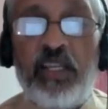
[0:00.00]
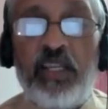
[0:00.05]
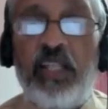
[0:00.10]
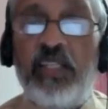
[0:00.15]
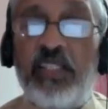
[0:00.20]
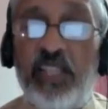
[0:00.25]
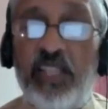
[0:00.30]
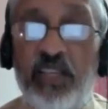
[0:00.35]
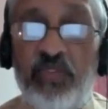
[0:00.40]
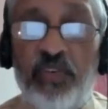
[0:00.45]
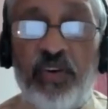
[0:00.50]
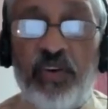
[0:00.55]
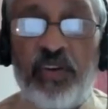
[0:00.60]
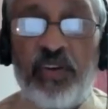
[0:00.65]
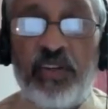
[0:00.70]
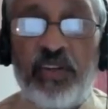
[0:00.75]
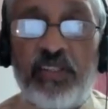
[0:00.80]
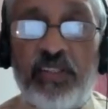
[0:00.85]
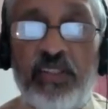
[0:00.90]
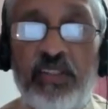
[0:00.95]
and sea
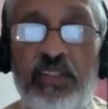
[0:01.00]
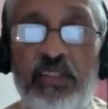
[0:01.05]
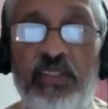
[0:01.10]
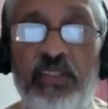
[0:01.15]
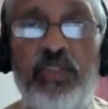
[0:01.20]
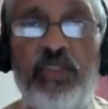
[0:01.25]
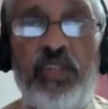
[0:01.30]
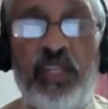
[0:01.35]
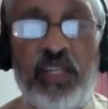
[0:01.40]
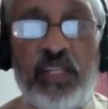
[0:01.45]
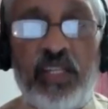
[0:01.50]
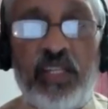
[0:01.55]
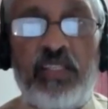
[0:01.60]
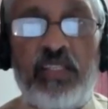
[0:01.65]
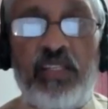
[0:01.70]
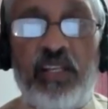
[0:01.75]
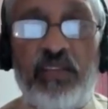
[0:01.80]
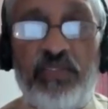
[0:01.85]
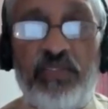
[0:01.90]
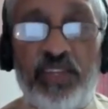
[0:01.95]
forests due to
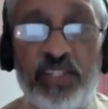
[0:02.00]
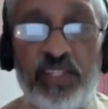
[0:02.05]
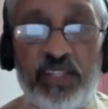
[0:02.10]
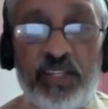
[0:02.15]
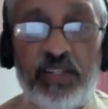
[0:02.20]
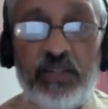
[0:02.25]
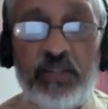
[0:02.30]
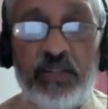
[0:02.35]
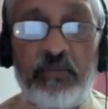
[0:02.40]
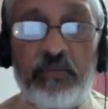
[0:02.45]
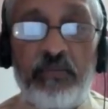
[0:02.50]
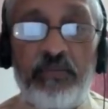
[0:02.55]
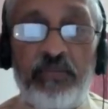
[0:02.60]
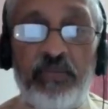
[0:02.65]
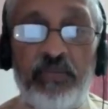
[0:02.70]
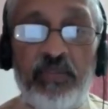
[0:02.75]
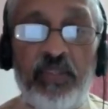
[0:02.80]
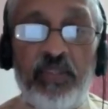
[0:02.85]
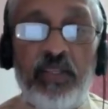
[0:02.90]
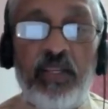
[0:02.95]
industrial fishing.
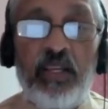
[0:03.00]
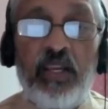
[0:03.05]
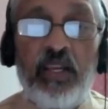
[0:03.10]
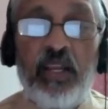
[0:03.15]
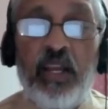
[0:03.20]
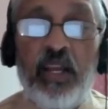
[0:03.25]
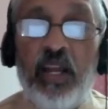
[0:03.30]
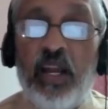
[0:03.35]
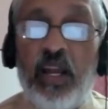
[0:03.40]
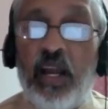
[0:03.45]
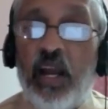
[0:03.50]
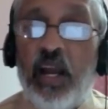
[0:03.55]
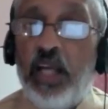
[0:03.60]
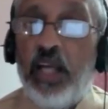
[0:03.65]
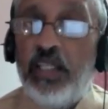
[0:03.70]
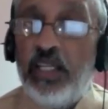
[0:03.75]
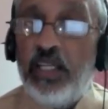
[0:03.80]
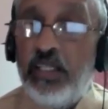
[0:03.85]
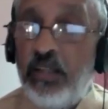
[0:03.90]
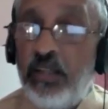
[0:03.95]
I
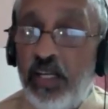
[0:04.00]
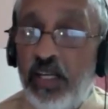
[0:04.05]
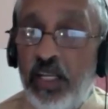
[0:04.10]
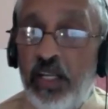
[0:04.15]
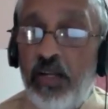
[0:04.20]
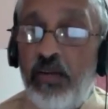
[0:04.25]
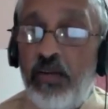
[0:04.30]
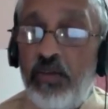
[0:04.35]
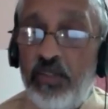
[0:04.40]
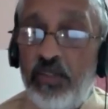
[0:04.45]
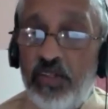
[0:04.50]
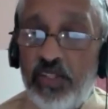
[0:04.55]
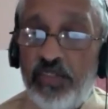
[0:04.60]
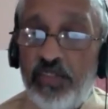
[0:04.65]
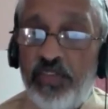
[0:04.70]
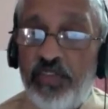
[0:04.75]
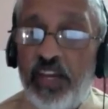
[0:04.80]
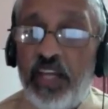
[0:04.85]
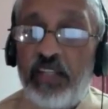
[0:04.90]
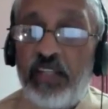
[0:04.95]
did not include those
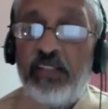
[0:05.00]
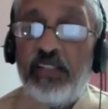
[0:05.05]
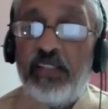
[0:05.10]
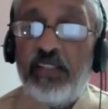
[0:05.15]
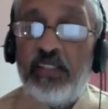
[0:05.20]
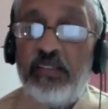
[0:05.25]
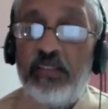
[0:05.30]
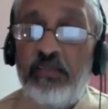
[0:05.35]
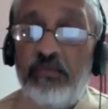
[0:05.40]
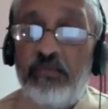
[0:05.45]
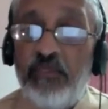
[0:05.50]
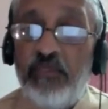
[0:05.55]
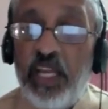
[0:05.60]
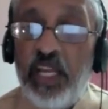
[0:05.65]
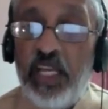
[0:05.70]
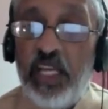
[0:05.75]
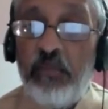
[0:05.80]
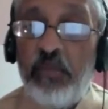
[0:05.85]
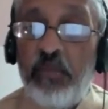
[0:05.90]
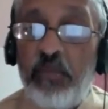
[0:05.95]
factors,
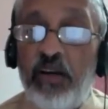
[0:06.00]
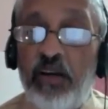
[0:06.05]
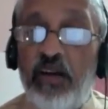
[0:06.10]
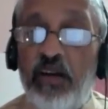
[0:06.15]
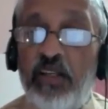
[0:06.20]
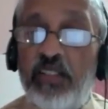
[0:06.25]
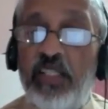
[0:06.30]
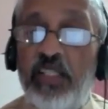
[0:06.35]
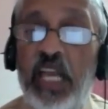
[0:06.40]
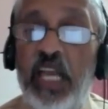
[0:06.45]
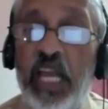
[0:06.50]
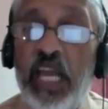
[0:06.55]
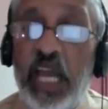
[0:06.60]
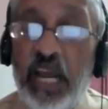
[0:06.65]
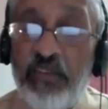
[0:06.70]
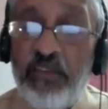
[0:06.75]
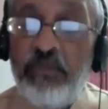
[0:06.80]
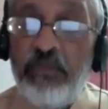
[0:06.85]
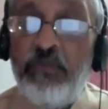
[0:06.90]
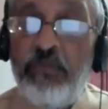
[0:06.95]
mainly because they
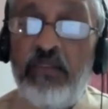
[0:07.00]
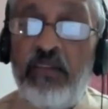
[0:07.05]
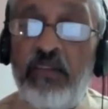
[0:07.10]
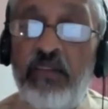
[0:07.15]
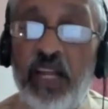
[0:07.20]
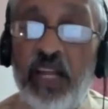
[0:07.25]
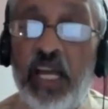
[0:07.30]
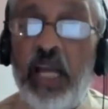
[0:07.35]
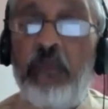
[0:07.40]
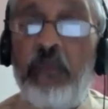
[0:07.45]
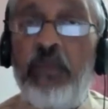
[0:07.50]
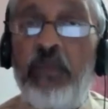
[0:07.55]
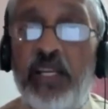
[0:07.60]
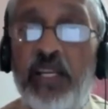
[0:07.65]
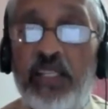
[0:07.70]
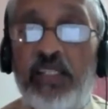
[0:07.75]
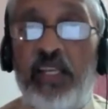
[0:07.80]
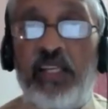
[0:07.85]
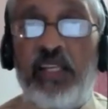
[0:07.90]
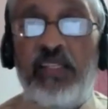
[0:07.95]
haven't been reliably
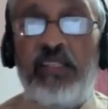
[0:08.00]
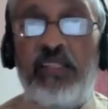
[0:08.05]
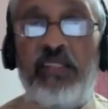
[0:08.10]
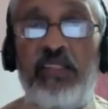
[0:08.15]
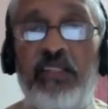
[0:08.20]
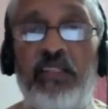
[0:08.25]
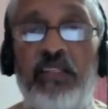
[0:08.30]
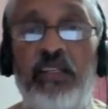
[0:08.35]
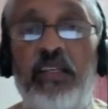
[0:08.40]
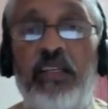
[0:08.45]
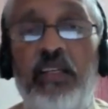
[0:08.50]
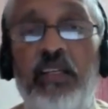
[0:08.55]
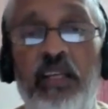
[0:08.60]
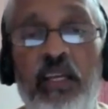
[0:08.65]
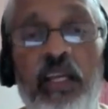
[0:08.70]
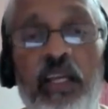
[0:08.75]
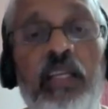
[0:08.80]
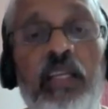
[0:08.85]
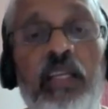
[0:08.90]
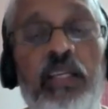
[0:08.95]
assessed,
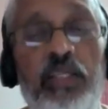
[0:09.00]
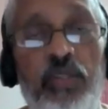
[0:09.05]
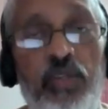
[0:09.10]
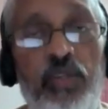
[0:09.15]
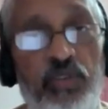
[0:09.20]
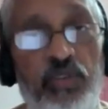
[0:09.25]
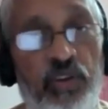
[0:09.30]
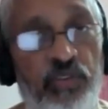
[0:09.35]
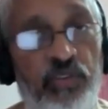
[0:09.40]
due to a